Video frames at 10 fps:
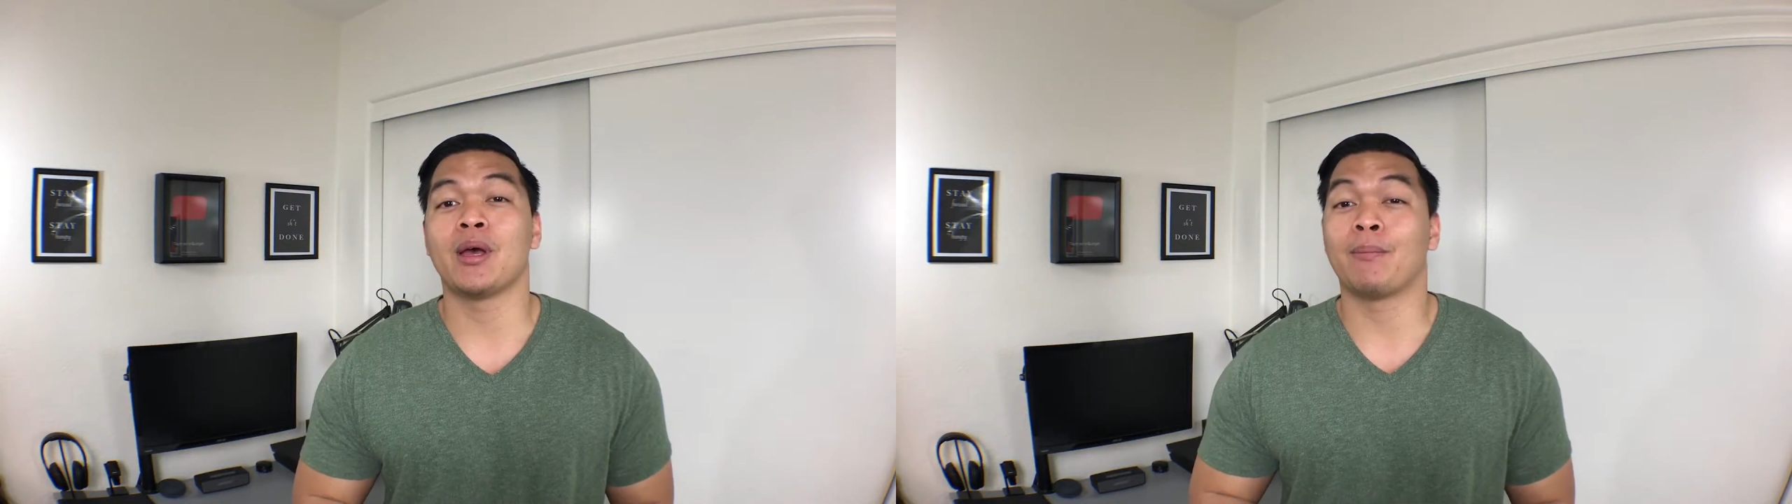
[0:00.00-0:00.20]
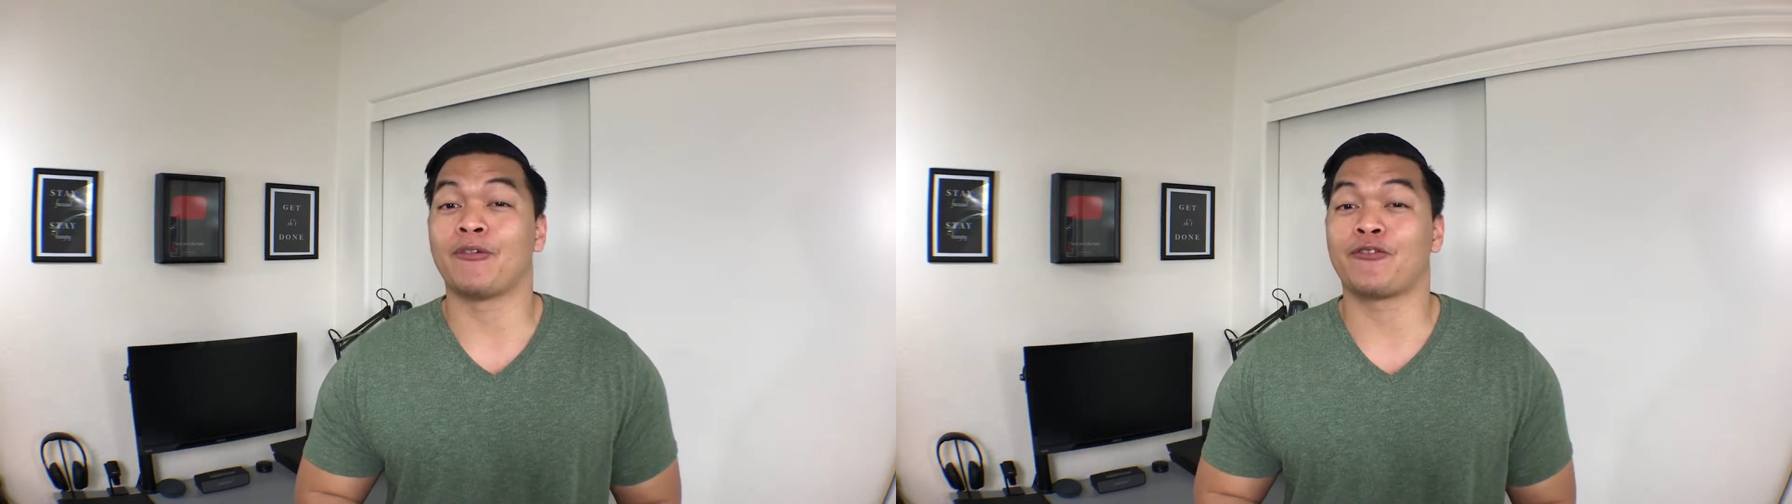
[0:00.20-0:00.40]

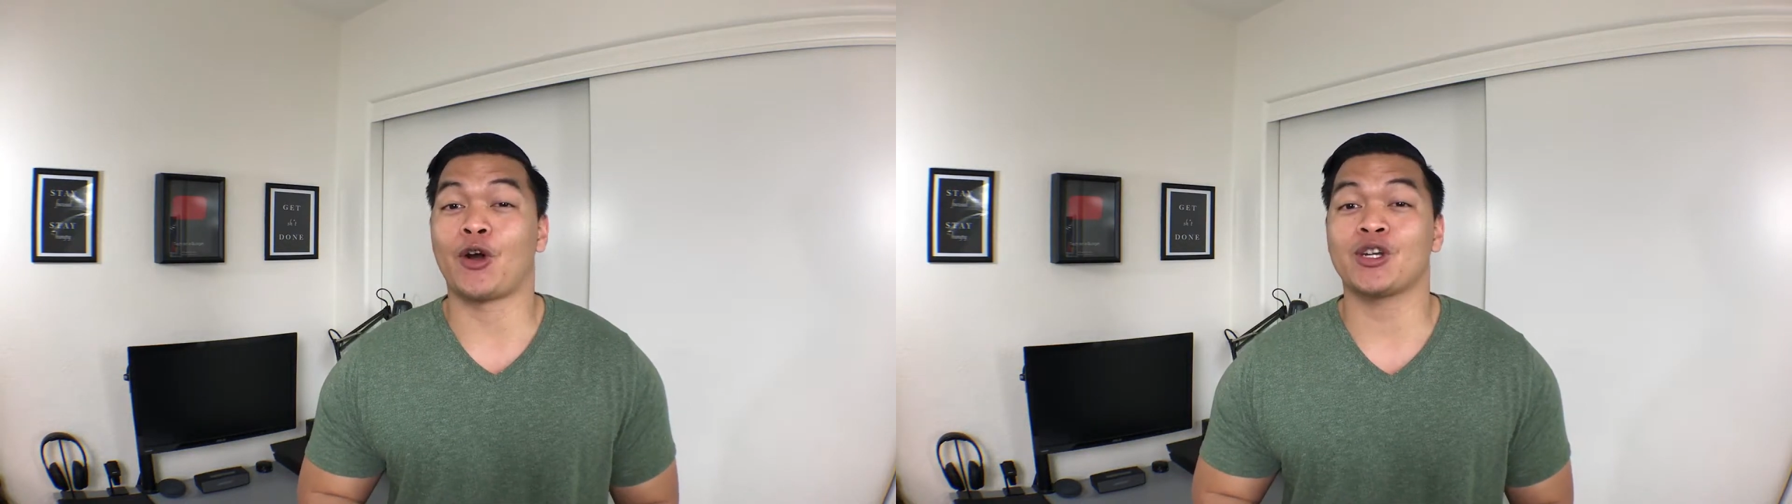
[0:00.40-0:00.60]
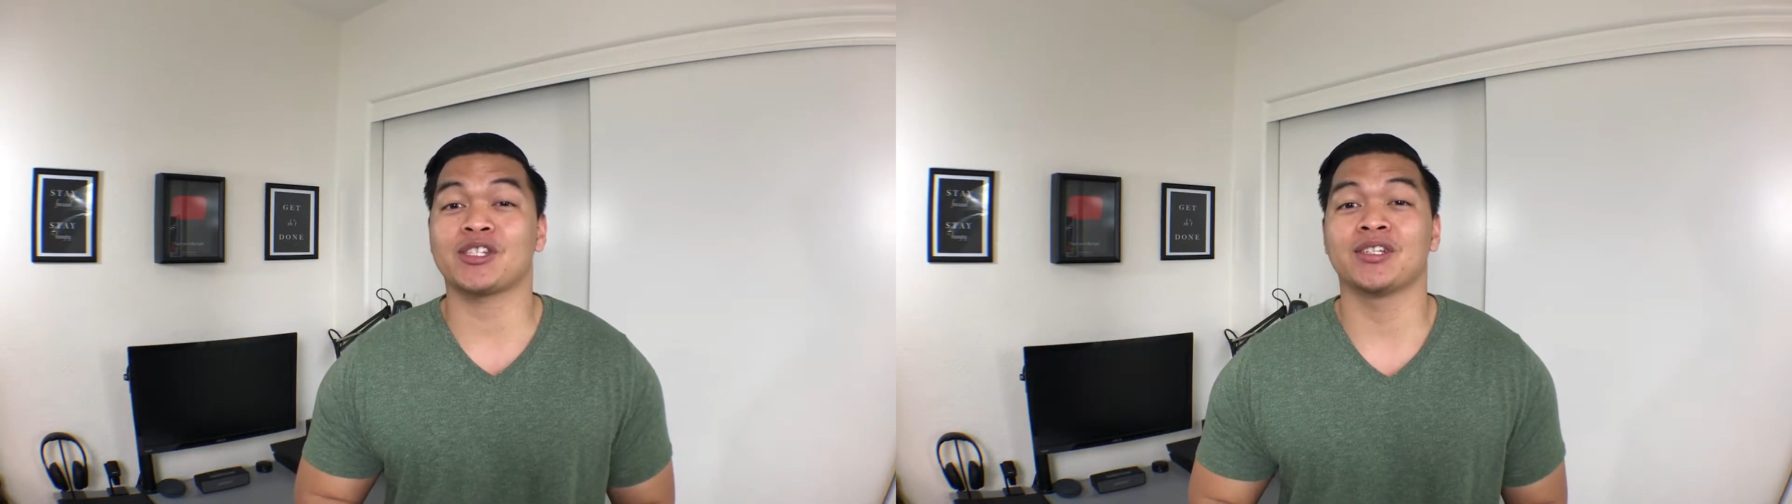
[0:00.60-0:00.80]
But
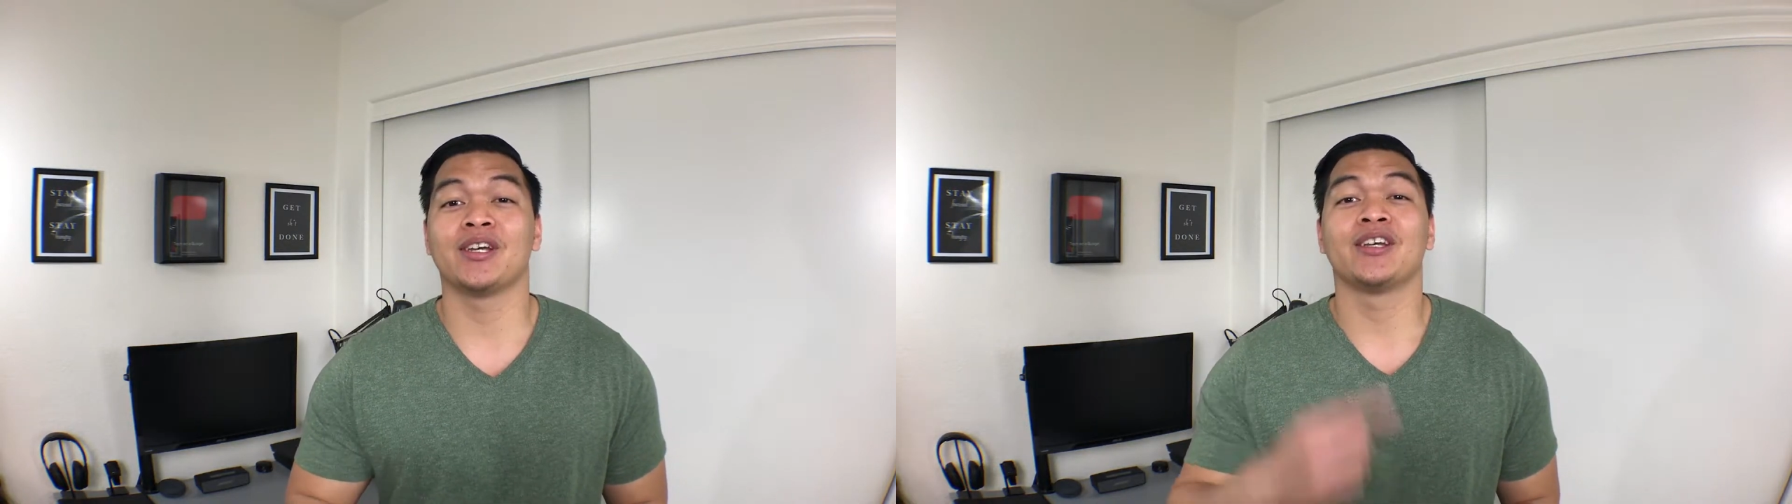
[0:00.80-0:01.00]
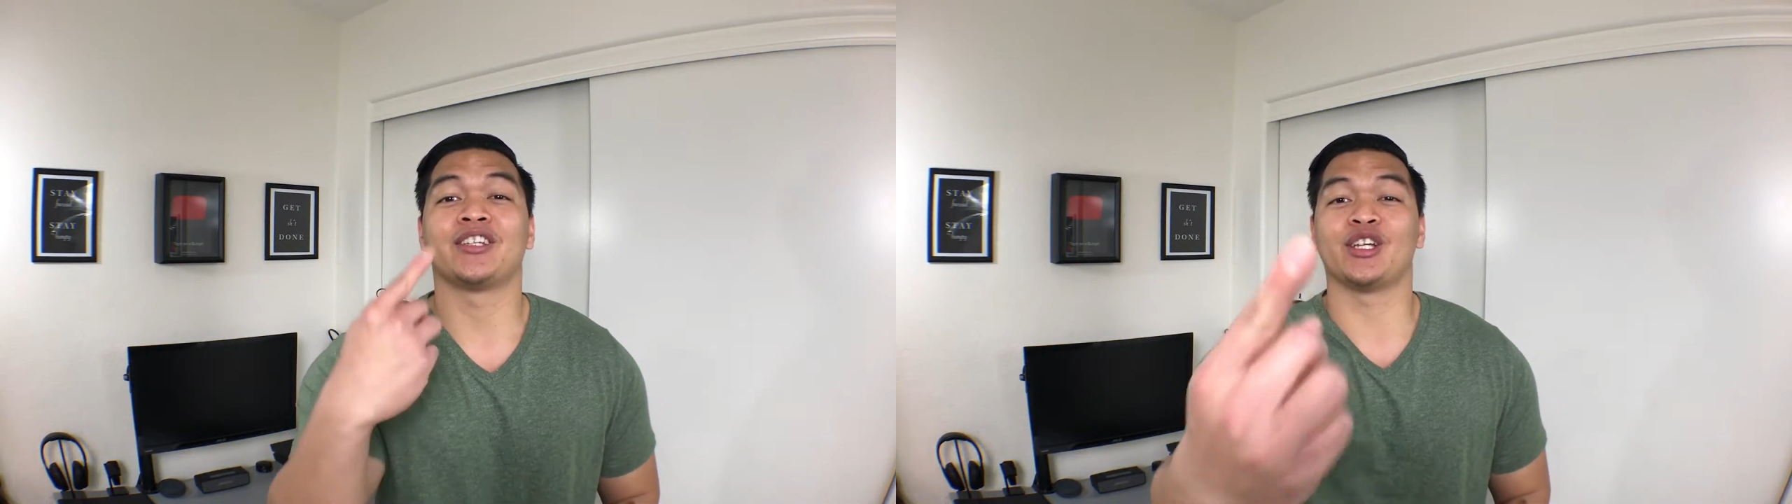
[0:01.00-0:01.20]
first, the